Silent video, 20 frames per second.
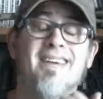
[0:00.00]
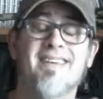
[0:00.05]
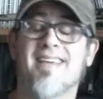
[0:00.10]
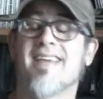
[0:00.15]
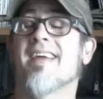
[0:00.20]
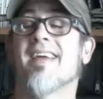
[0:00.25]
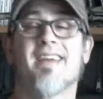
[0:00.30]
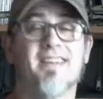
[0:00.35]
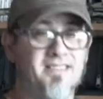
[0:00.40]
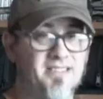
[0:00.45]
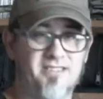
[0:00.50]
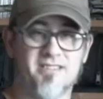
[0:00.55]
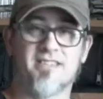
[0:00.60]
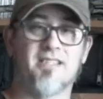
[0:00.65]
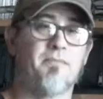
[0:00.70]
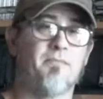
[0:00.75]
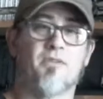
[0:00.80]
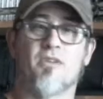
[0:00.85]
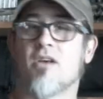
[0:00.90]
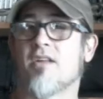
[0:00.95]
can't
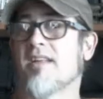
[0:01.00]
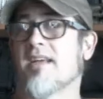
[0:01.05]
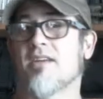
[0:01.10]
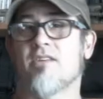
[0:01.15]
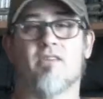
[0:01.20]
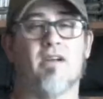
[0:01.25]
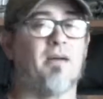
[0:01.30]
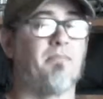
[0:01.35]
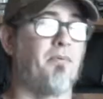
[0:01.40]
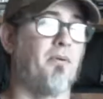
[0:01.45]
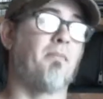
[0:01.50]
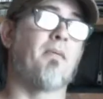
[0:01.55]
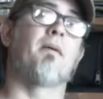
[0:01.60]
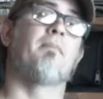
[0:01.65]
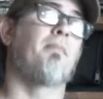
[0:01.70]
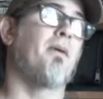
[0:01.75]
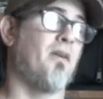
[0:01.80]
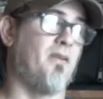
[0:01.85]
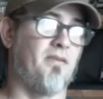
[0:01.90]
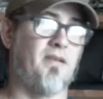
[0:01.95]
sleep with all that crap on my
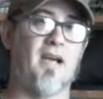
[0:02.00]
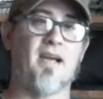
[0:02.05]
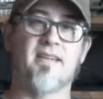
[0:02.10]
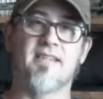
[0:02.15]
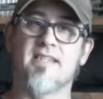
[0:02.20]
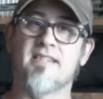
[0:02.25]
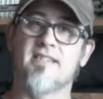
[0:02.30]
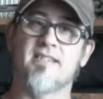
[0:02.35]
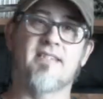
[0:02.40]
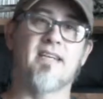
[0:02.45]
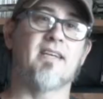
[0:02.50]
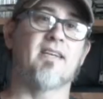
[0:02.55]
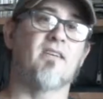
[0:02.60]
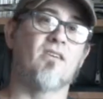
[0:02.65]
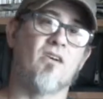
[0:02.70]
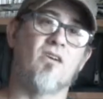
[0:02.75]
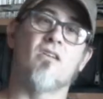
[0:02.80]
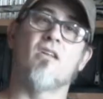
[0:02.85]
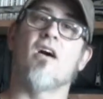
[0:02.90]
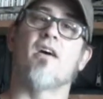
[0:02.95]
belt. I need to take it
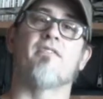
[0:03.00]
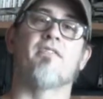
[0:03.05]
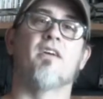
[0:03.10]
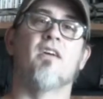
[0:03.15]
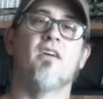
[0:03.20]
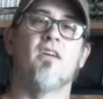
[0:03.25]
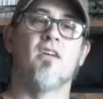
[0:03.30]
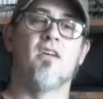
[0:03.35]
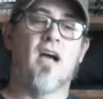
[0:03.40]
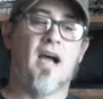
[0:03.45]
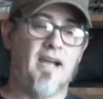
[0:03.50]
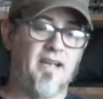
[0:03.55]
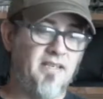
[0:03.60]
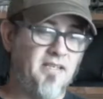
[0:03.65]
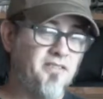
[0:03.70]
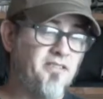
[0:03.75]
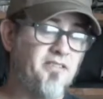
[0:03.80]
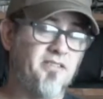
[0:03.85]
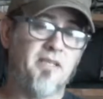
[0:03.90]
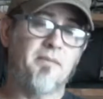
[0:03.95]
all off. I
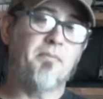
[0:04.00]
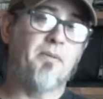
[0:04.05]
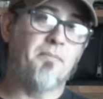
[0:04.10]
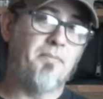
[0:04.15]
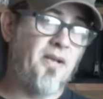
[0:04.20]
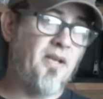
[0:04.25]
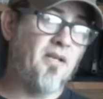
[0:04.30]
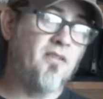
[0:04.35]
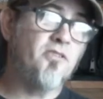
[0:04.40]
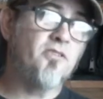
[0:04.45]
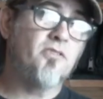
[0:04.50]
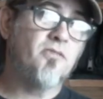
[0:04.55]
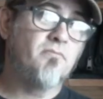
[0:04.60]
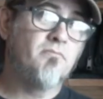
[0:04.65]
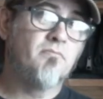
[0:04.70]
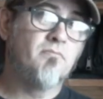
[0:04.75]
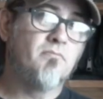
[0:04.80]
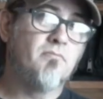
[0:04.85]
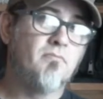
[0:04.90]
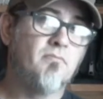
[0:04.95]
can sleep in pants,
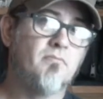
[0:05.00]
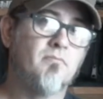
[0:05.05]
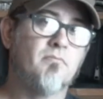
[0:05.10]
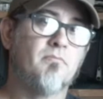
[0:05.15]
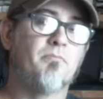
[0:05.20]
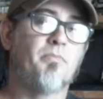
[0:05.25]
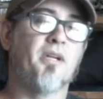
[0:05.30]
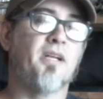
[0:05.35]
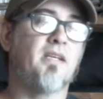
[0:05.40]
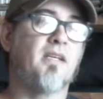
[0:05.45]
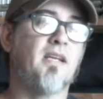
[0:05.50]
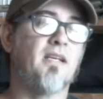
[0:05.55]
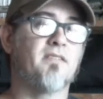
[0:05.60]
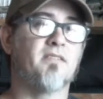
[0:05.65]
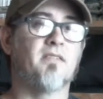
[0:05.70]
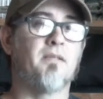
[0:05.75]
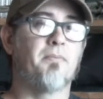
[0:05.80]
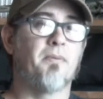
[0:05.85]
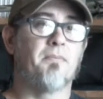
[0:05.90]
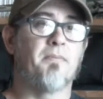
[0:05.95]
but I can't
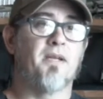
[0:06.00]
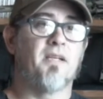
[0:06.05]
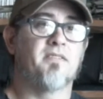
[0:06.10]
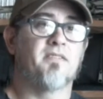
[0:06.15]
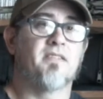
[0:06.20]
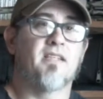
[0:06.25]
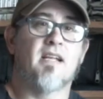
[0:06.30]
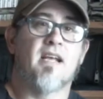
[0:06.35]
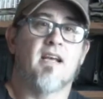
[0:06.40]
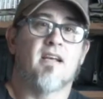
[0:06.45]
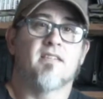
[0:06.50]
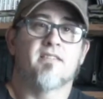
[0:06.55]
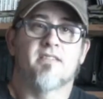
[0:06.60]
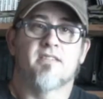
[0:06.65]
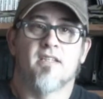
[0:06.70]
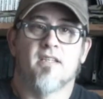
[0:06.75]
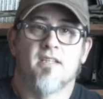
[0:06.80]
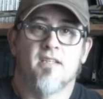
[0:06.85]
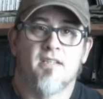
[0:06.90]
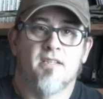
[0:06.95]
sleep in pants that
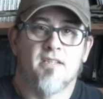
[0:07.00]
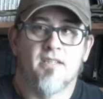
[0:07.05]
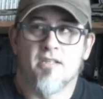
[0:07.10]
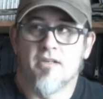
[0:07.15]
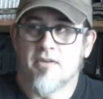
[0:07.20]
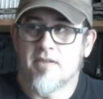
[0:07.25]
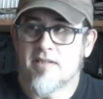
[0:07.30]
has, you know, a